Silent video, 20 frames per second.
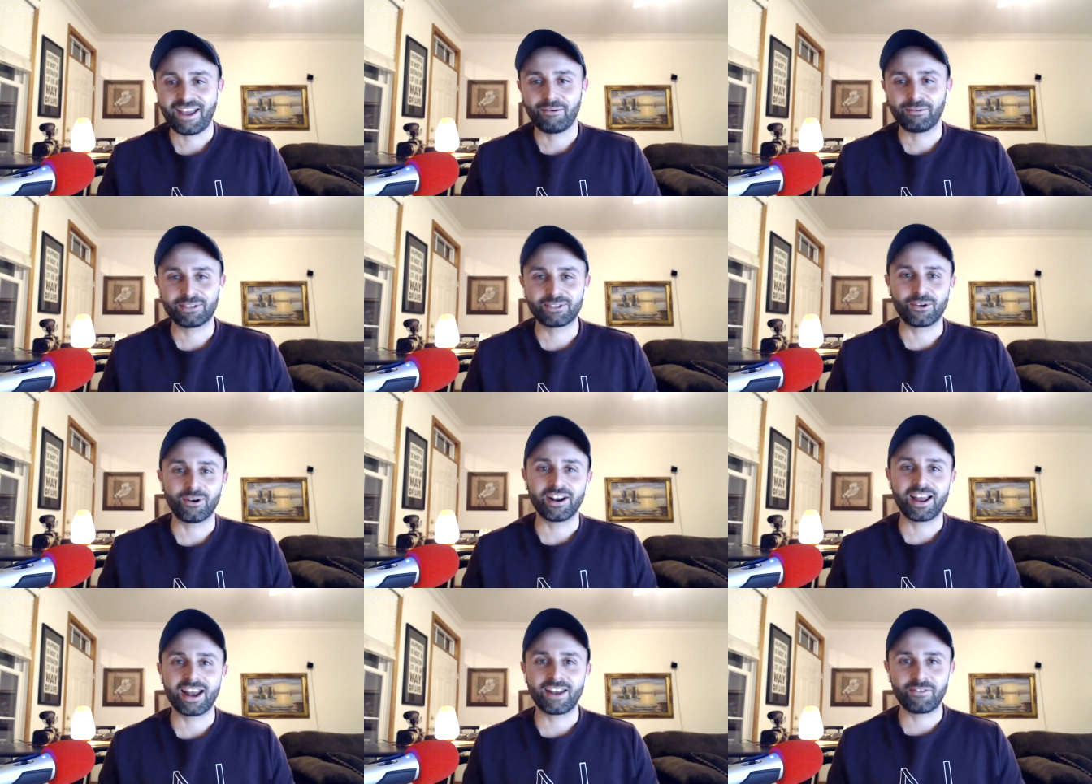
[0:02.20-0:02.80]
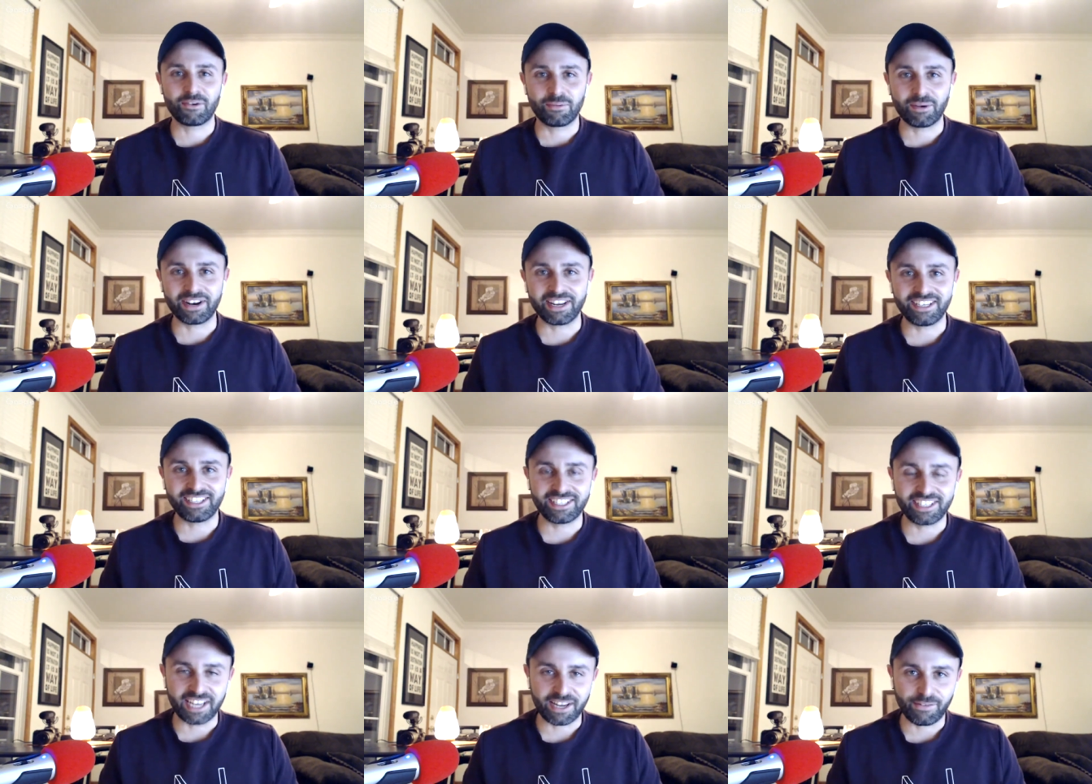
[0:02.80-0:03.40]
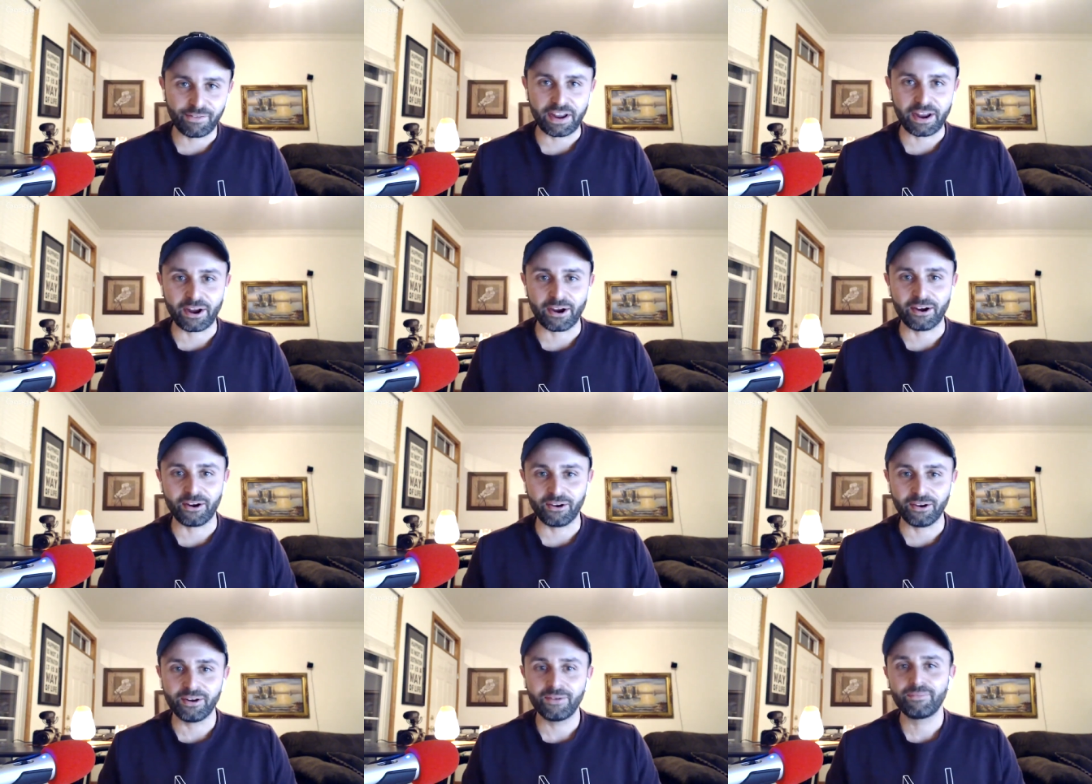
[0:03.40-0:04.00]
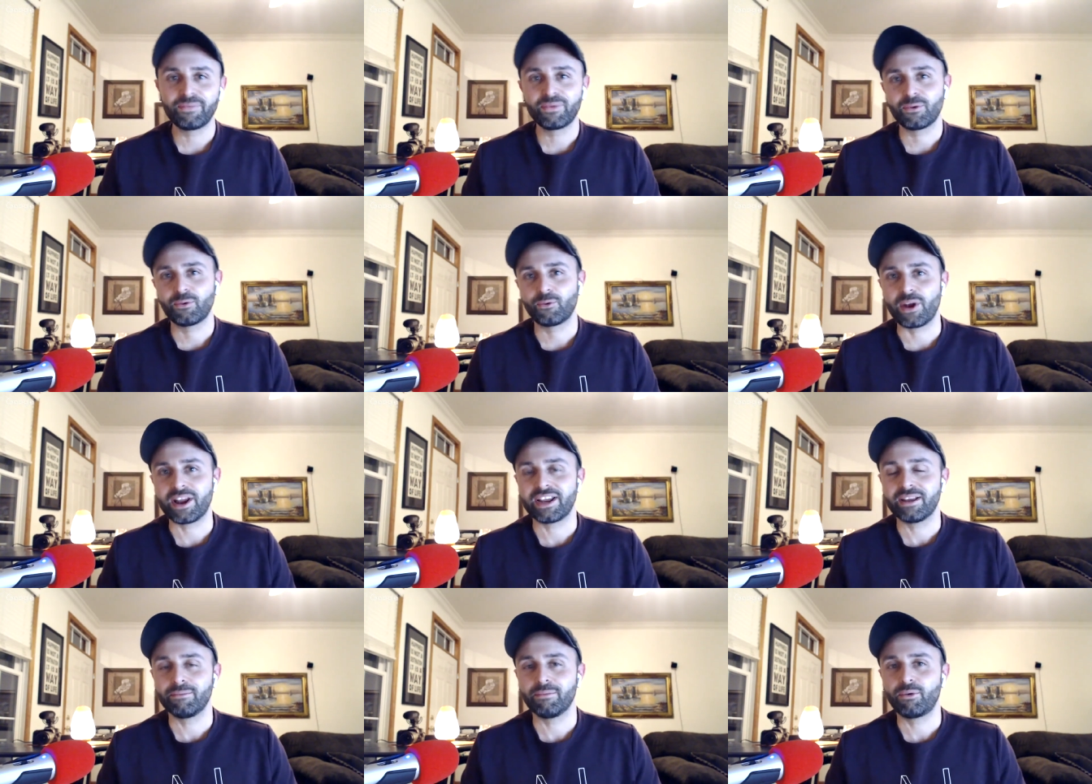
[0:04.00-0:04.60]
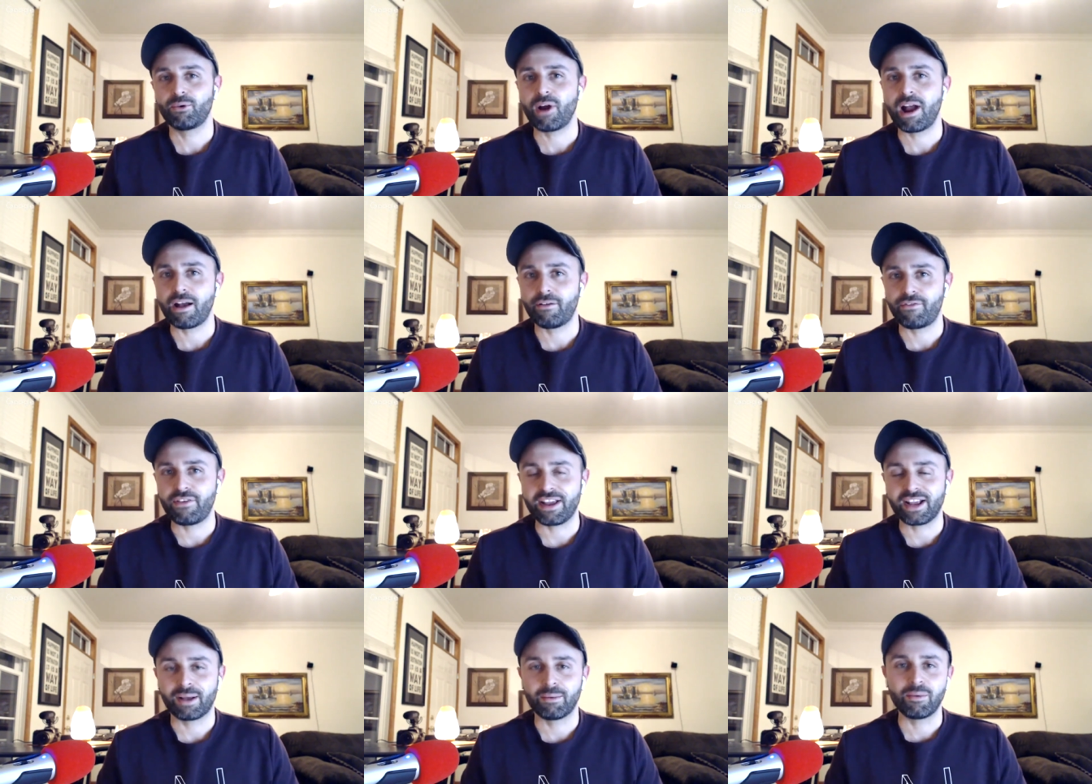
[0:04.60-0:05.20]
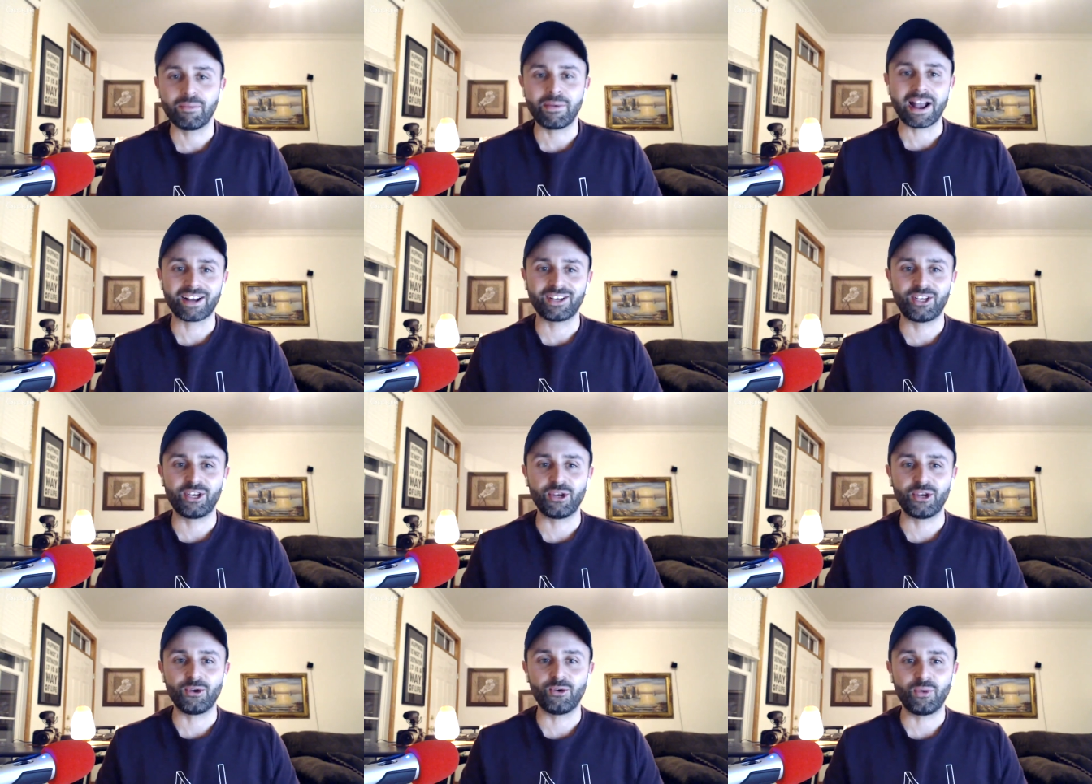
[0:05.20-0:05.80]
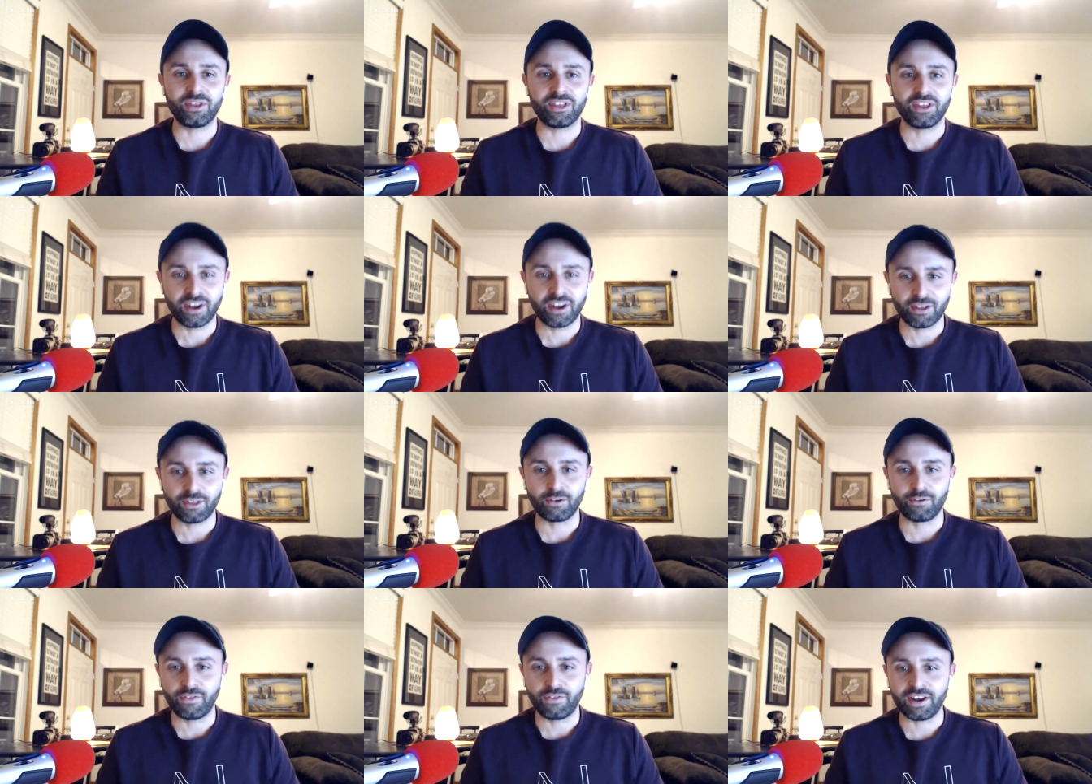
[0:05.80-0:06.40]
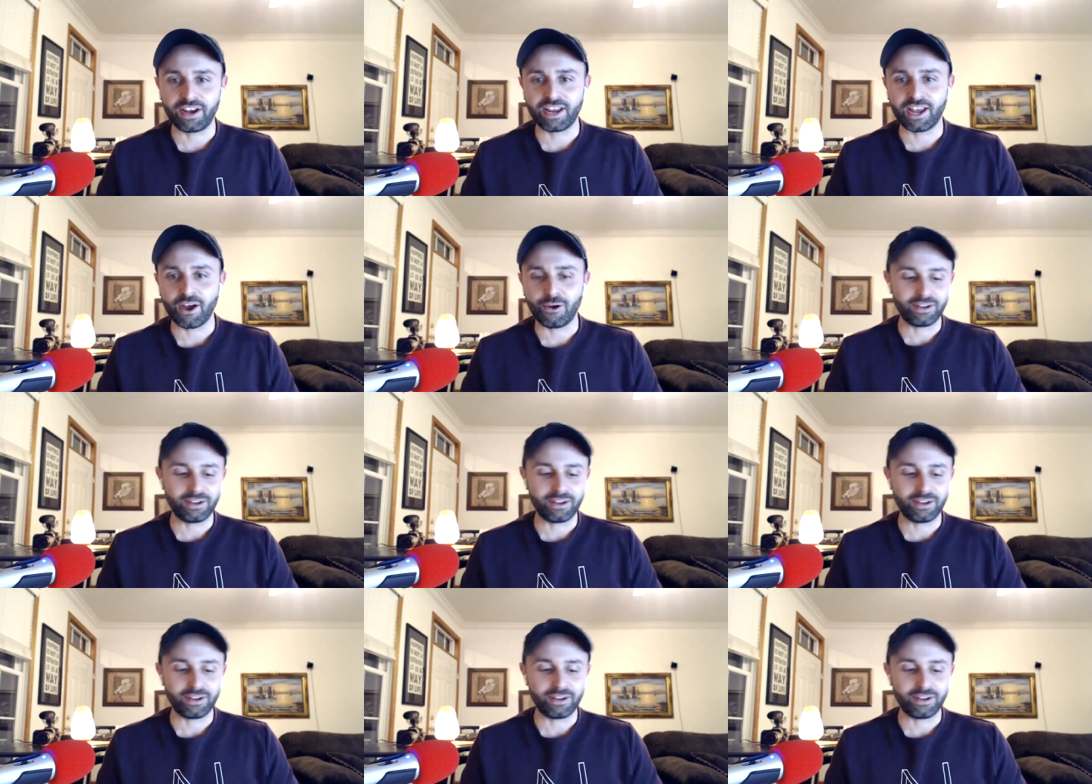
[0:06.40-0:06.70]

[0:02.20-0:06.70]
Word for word: what's going on, everybody? Steve here, Raiken Profit, coming back to you with another video.